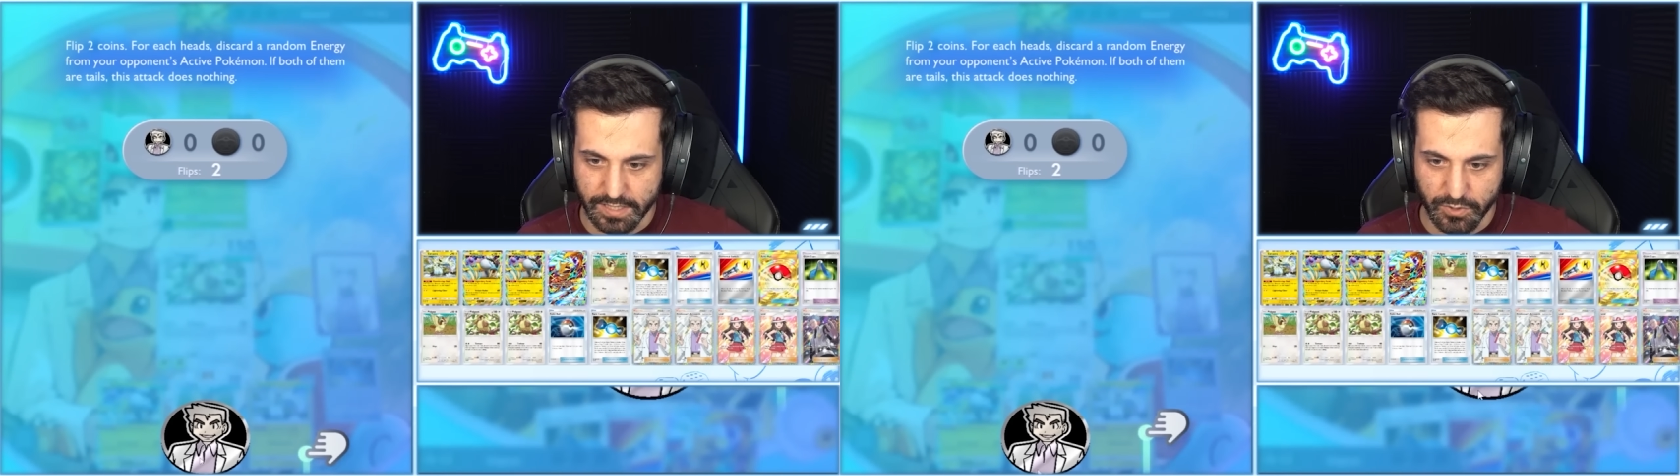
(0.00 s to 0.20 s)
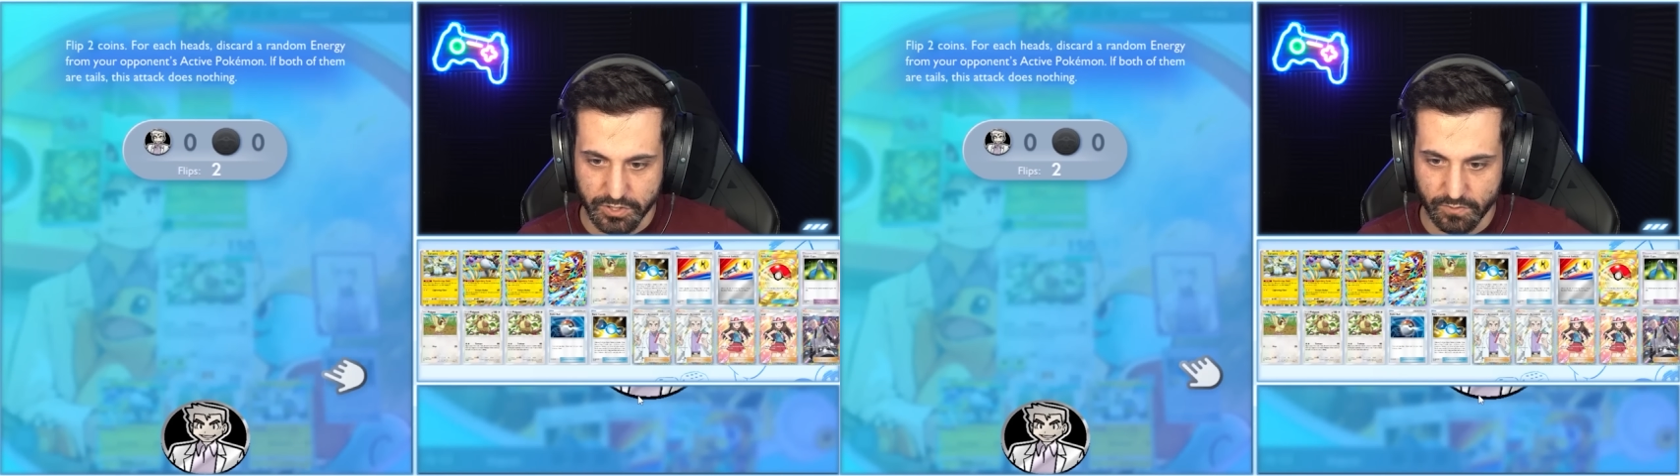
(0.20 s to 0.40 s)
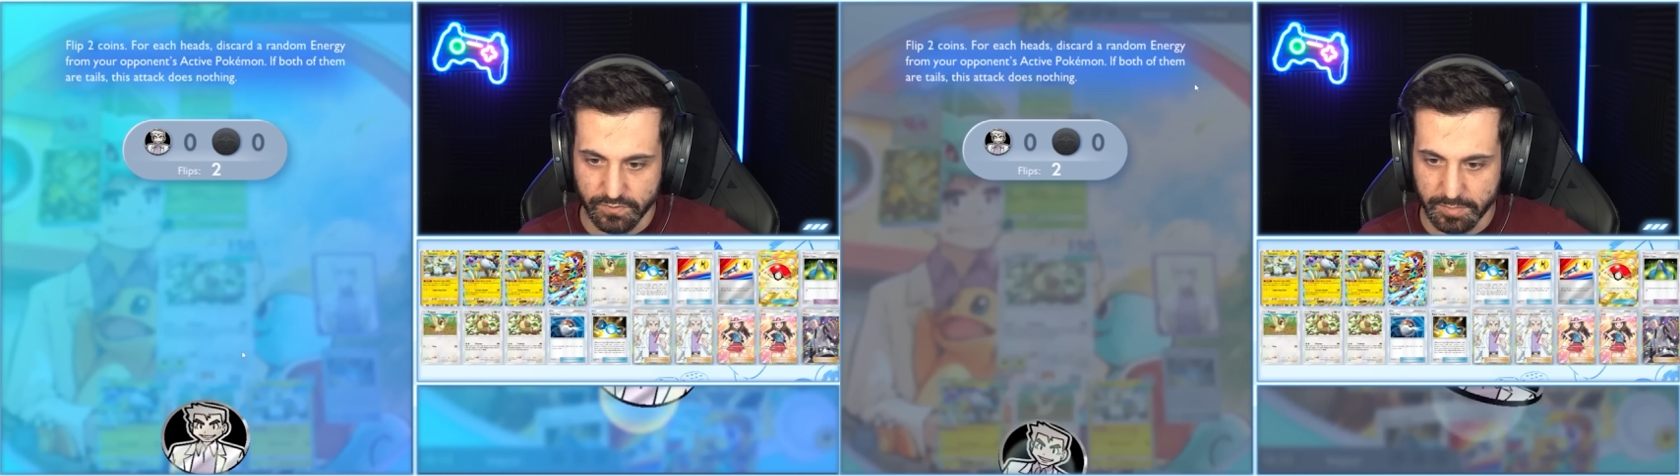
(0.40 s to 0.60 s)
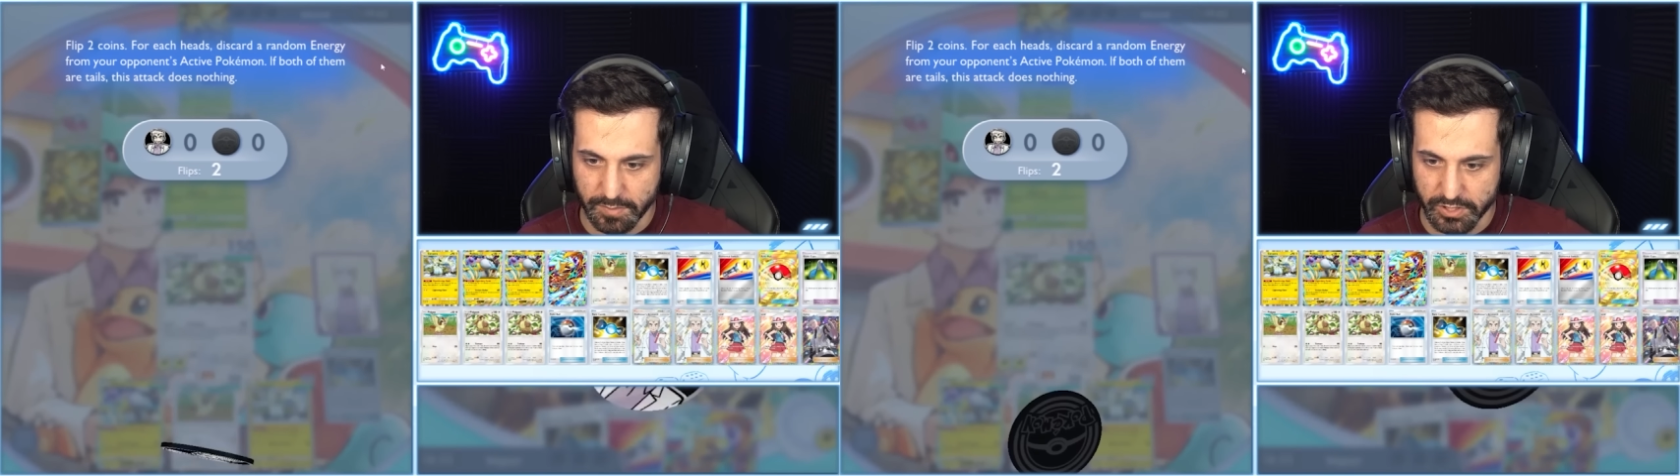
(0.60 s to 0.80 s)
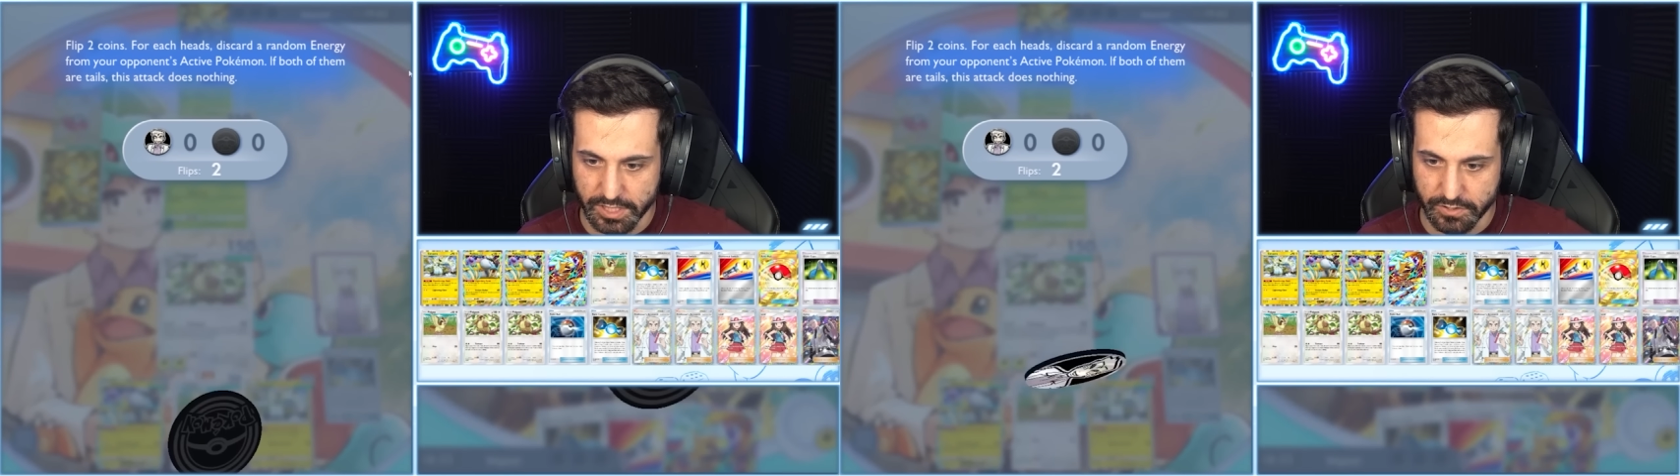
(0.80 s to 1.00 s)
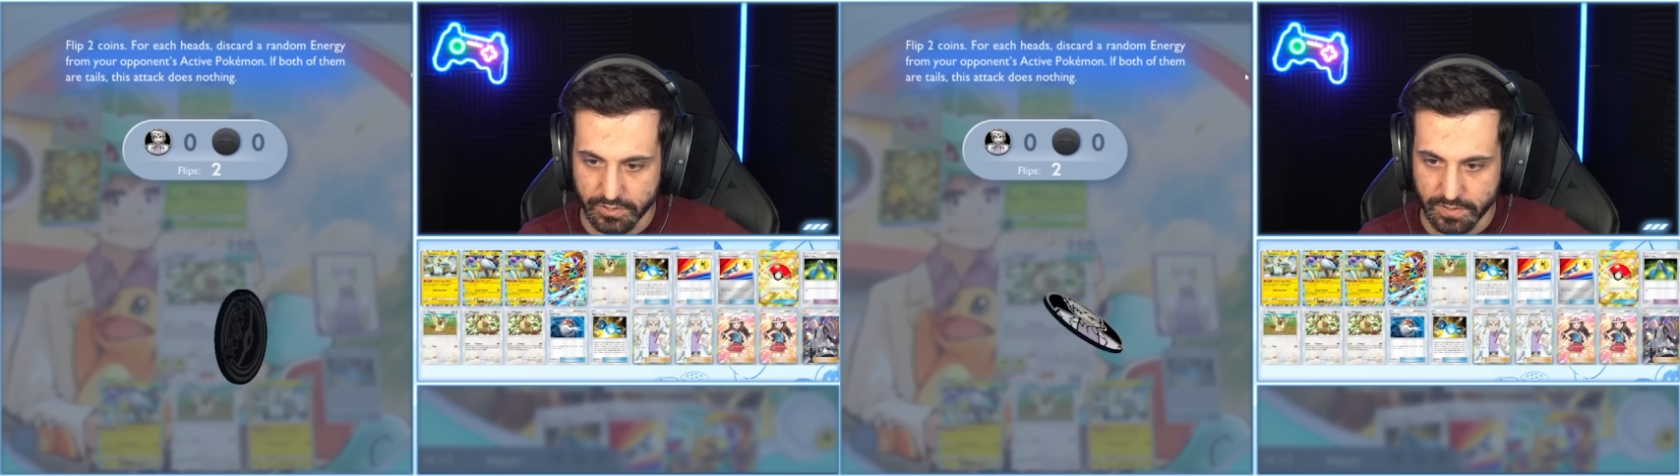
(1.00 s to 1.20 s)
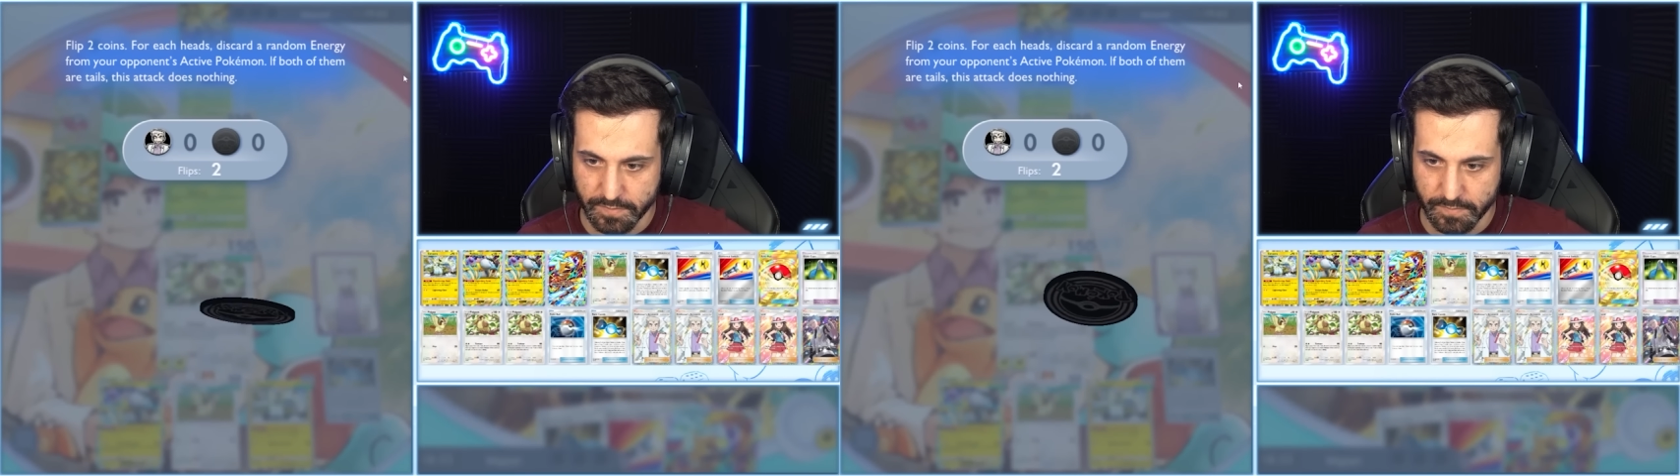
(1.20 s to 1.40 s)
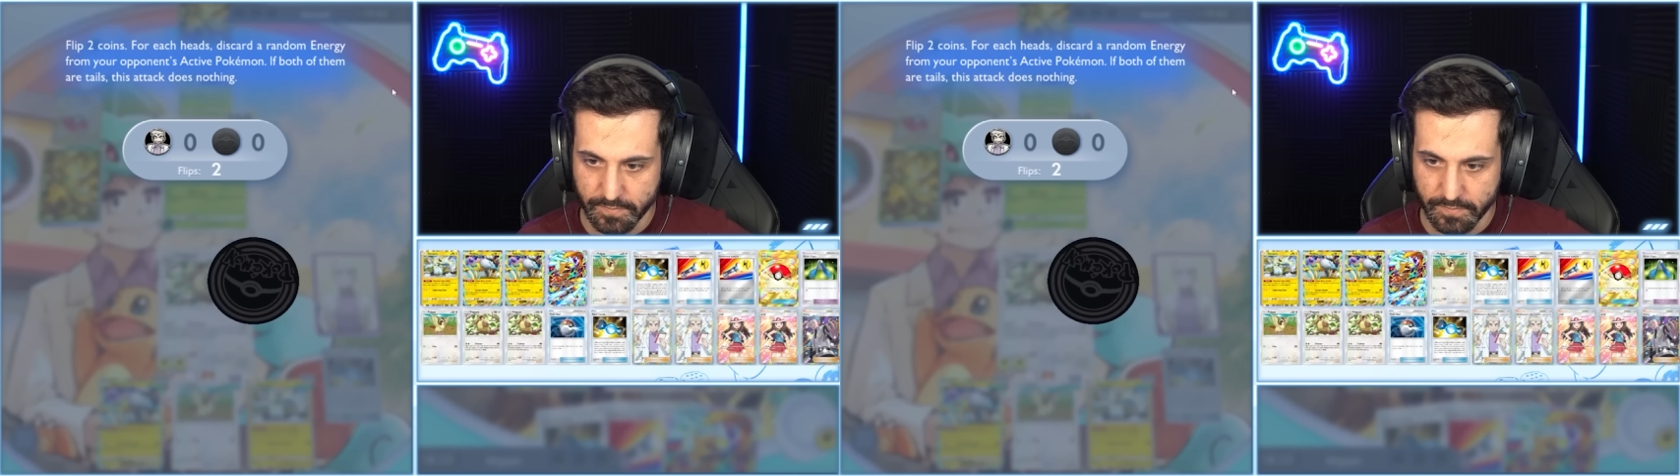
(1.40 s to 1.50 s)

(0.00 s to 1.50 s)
that we don't flip double tails.